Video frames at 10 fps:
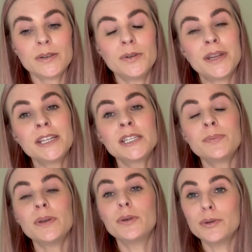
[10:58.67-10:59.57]
you need to
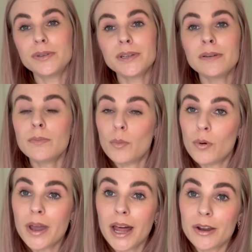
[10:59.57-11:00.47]
be using more
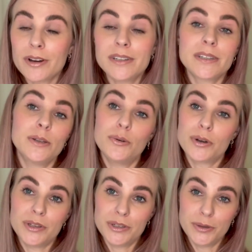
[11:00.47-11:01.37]
calories than you're
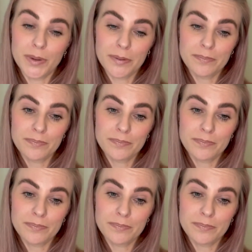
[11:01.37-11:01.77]
consuming.